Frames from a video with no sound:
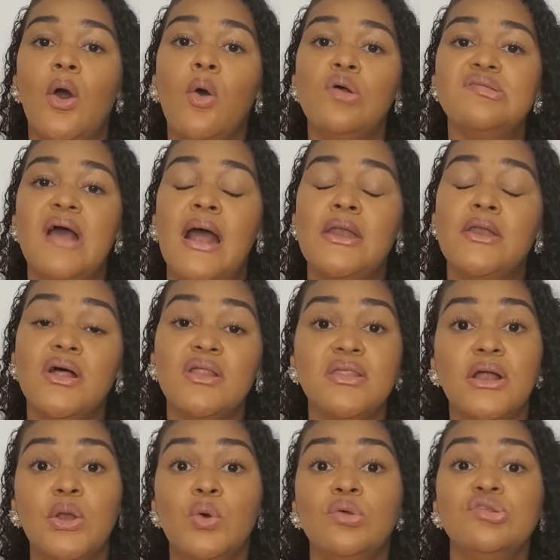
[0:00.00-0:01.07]
out another
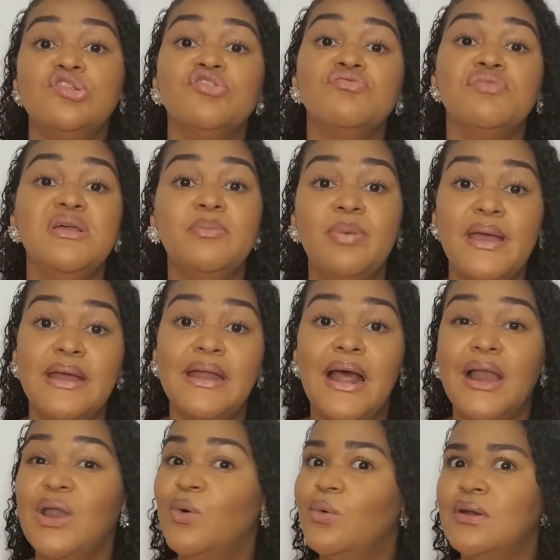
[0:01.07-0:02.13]
loan to repay
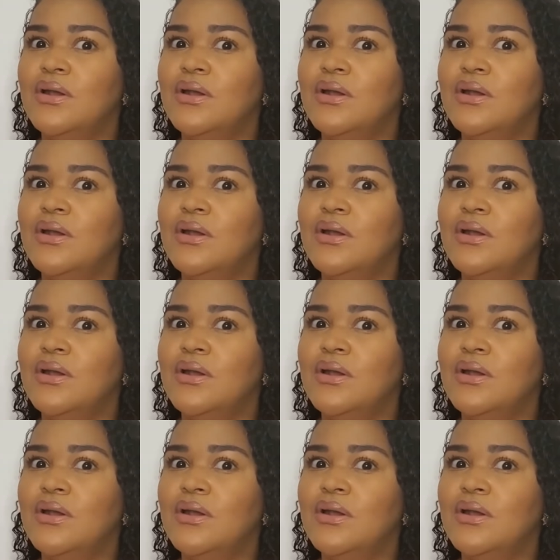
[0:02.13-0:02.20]
that loan.